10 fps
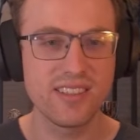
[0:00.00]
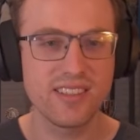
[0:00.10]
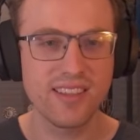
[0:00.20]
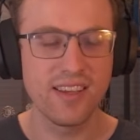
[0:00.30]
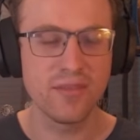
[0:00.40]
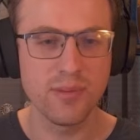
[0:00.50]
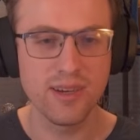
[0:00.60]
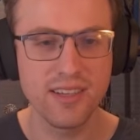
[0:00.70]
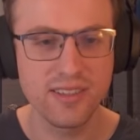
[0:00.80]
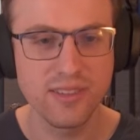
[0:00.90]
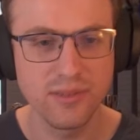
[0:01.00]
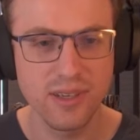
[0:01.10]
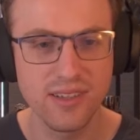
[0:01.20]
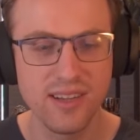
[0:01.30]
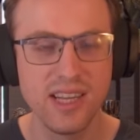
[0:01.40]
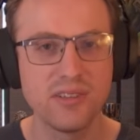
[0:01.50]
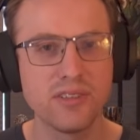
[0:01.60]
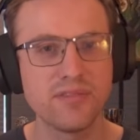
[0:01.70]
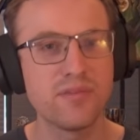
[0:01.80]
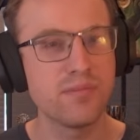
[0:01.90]
Just a 1 mana 2/1
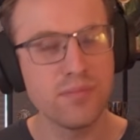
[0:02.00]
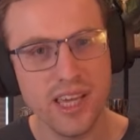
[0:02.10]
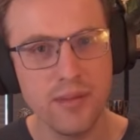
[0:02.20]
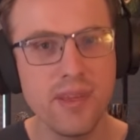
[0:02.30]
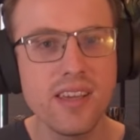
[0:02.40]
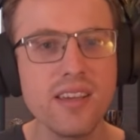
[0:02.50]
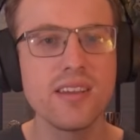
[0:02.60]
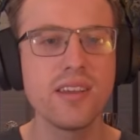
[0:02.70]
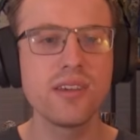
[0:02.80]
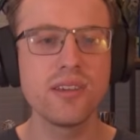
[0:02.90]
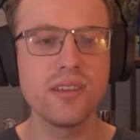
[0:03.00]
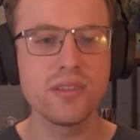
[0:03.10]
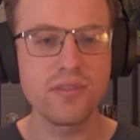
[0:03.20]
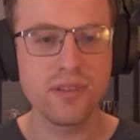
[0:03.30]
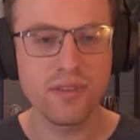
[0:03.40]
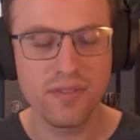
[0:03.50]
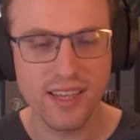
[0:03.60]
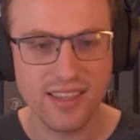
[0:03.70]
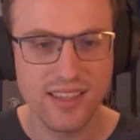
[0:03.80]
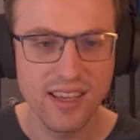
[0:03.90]
with maybe a useful
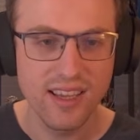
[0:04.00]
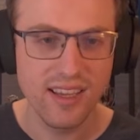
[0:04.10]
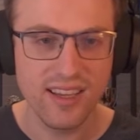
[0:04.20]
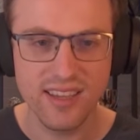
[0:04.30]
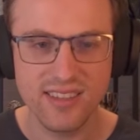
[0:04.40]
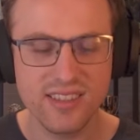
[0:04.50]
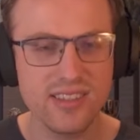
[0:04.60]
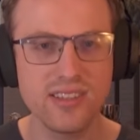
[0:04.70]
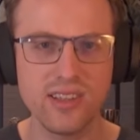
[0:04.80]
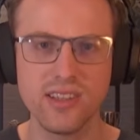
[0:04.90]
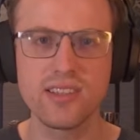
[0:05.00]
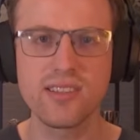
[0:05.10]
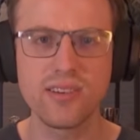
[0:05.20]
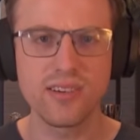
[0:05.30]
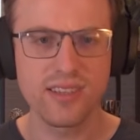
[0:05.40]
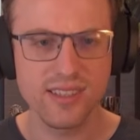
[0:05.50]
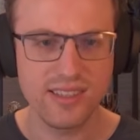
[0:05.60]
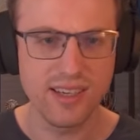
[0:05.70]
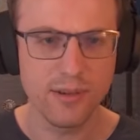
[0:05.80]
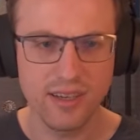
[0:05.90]
effect, just not the
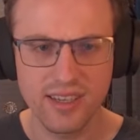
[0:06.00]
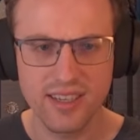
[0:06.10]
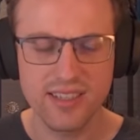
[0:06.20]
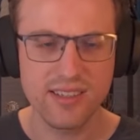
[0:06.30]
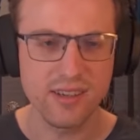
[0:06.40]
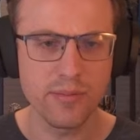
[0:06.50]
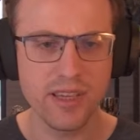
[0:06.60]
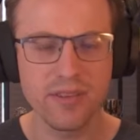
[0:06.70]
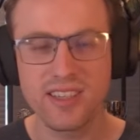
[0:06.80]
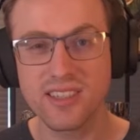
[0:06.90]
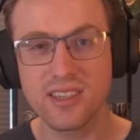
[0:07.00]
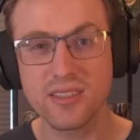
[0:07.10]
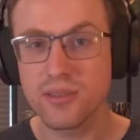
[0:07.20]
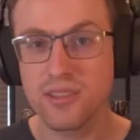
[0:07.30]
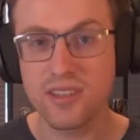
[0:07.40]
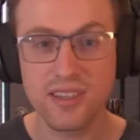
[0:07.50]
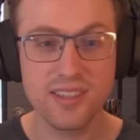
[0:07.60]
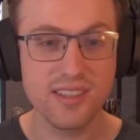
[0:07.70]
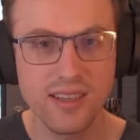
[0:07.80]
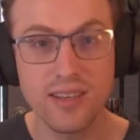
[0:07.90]
strongest nowadays, so I'll be giving this card 2
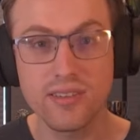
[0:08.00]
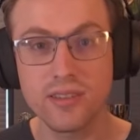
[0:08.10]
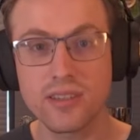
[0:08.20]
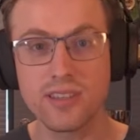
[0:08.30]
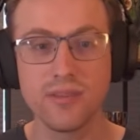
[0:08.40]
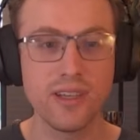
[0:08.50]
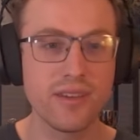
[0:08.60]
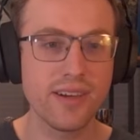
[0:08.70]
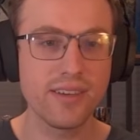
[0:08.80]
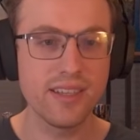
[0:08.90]
stars. And the third card we have here